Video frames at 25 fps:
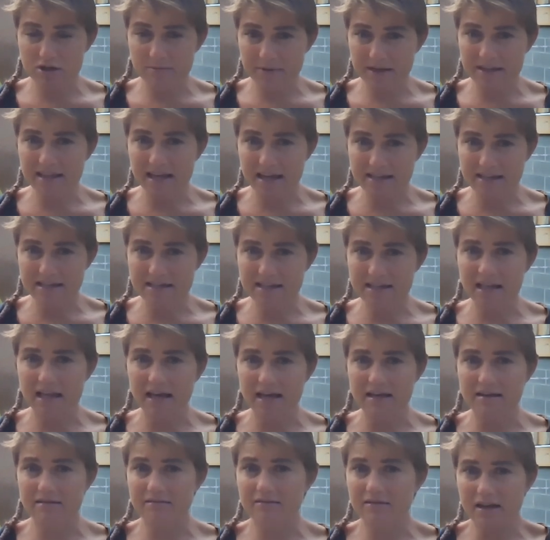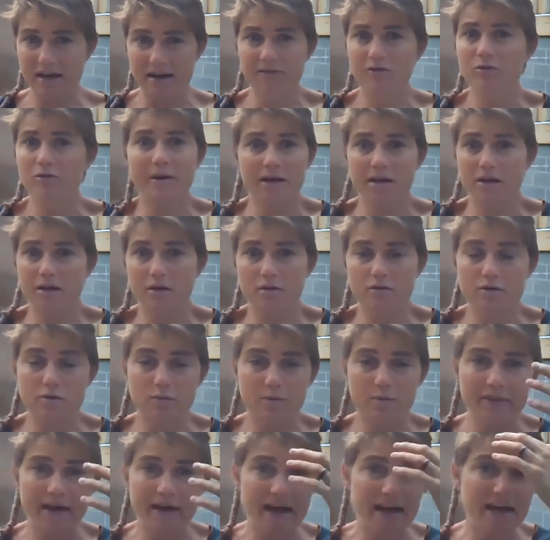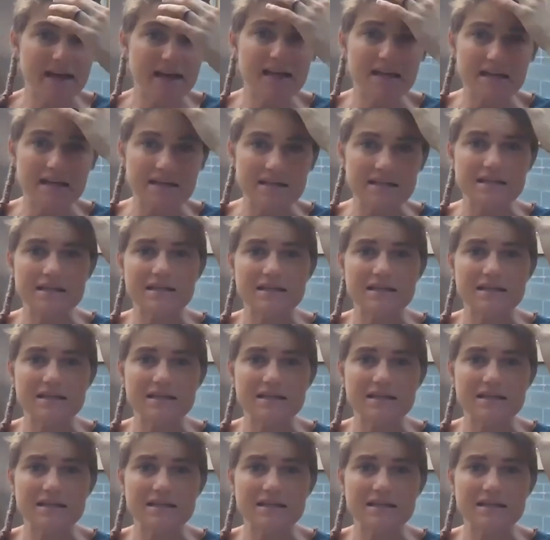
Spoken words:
I mean, that's like, everybody knows what that is.